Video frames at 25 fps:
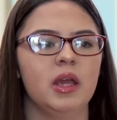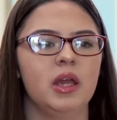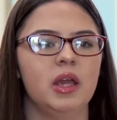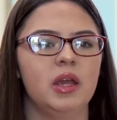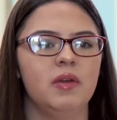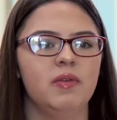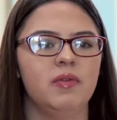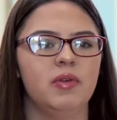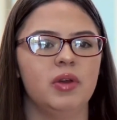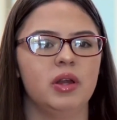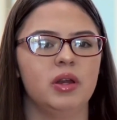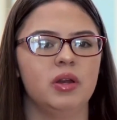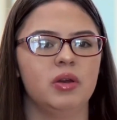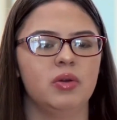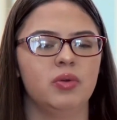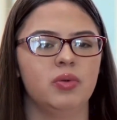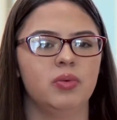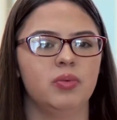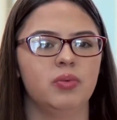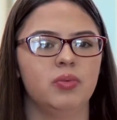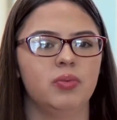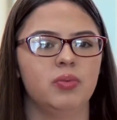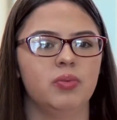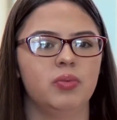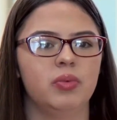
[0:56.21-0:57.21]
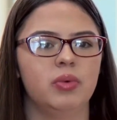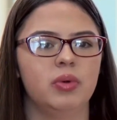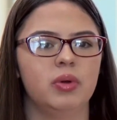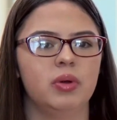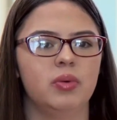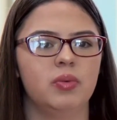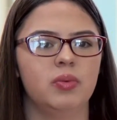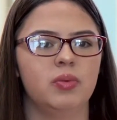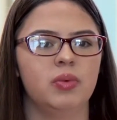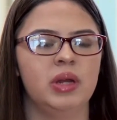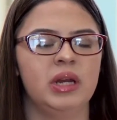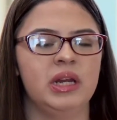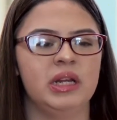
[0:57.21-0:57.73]
even
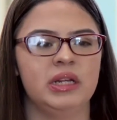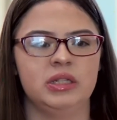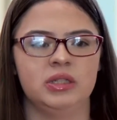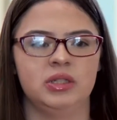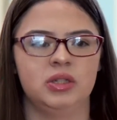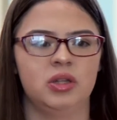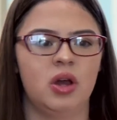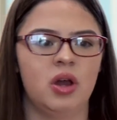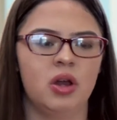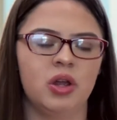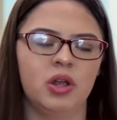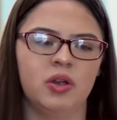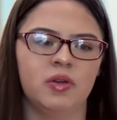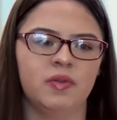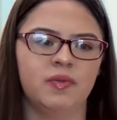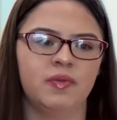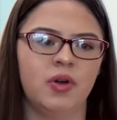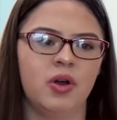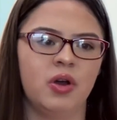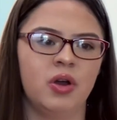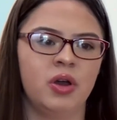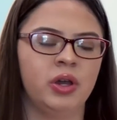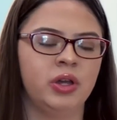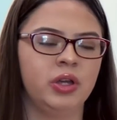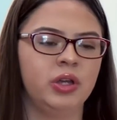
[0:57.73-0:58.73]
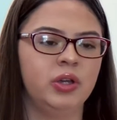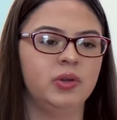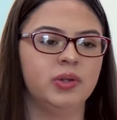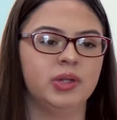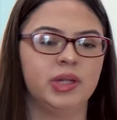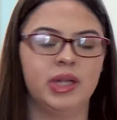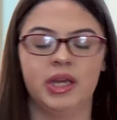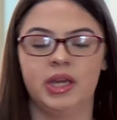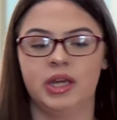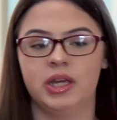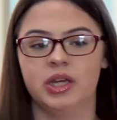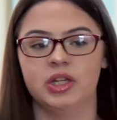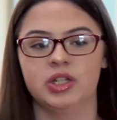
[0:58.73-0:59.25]
when it's not your fault and you
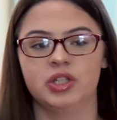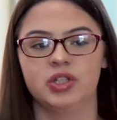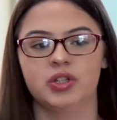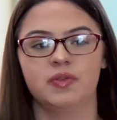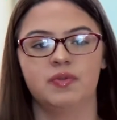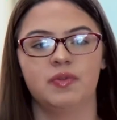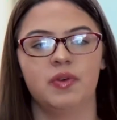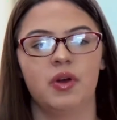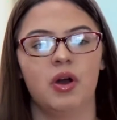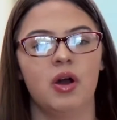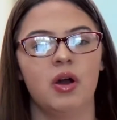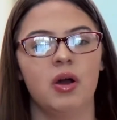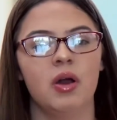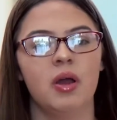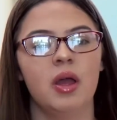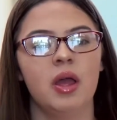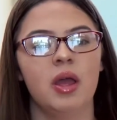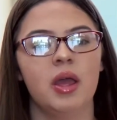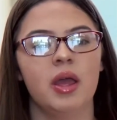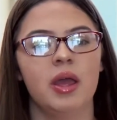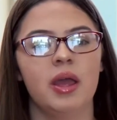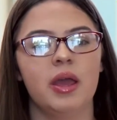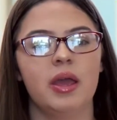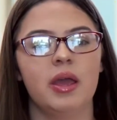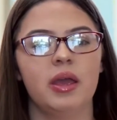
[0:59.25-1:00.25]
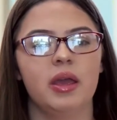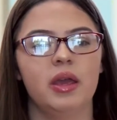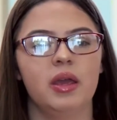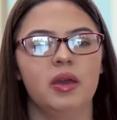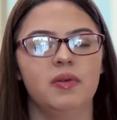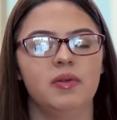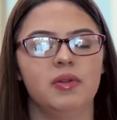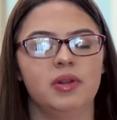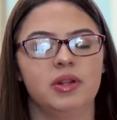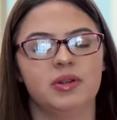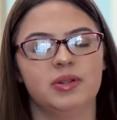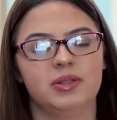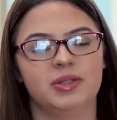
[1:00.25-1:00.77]
think it's your fault,
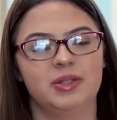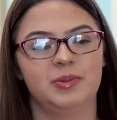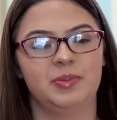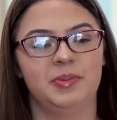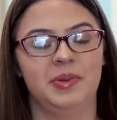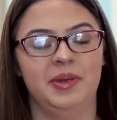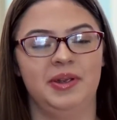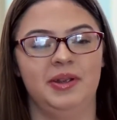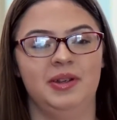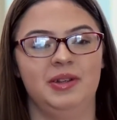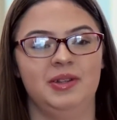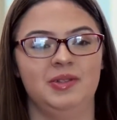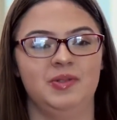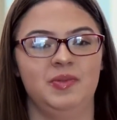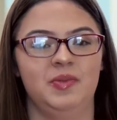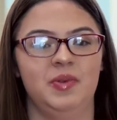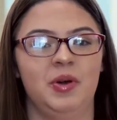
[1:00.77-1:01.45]
even though it's your parents'